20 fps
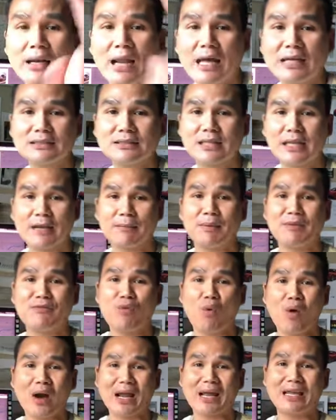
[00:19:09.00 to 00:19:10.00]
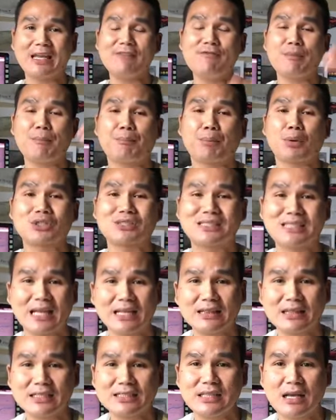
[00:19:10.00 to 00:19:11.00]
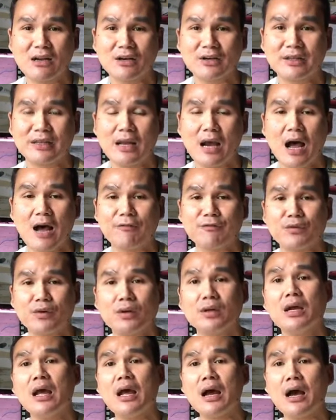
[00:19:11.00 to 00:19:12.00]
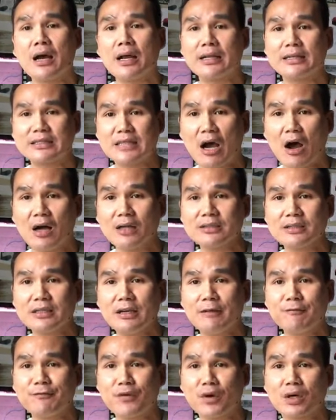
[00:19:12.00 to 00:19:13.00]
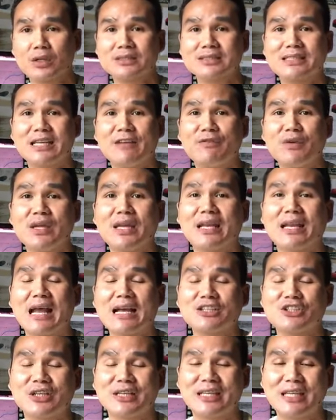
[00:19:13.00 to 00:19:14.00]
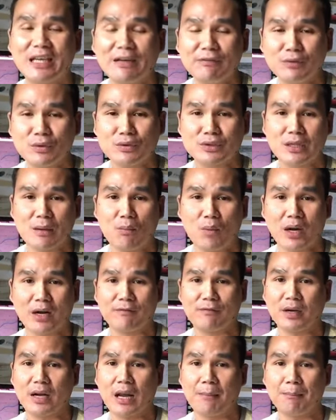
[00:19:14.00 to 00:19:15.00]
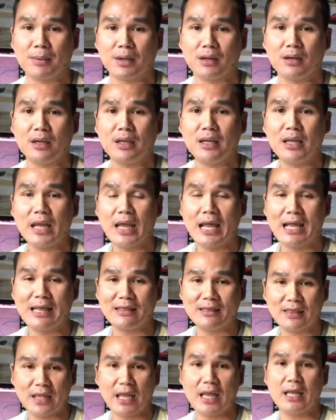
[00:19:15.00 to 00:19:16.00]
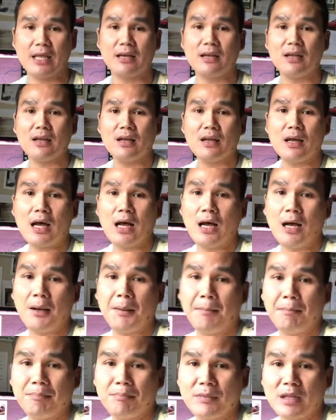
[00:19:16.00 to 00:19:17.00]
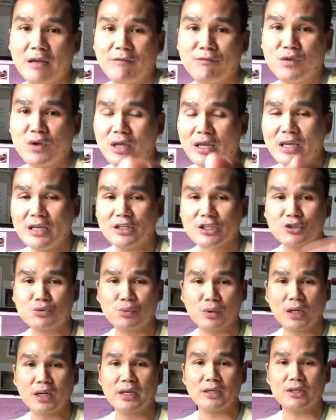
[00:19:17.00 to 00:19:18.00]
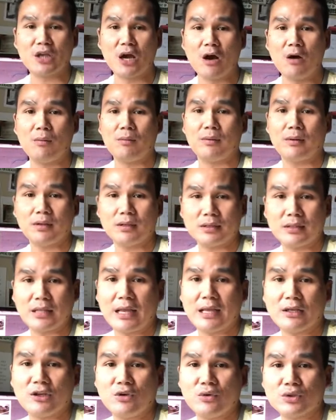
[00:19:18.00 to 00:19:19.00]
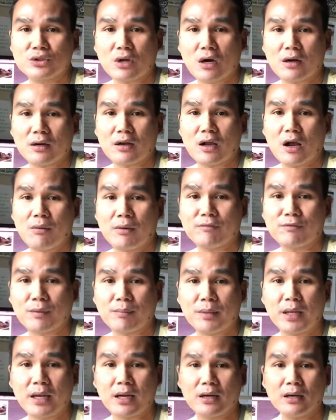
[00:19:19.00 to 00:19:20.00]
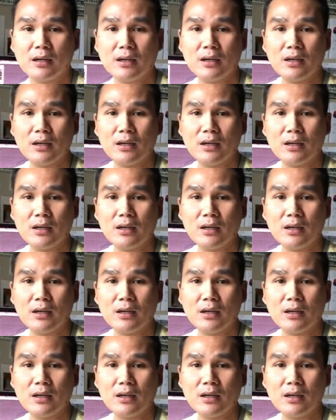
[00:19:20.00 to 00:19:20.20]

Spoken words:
last thing, before I even present the seller the offer, talk to him first, see if he can actually give you somewhat of a number. And then if he just really don't, then you start going from there.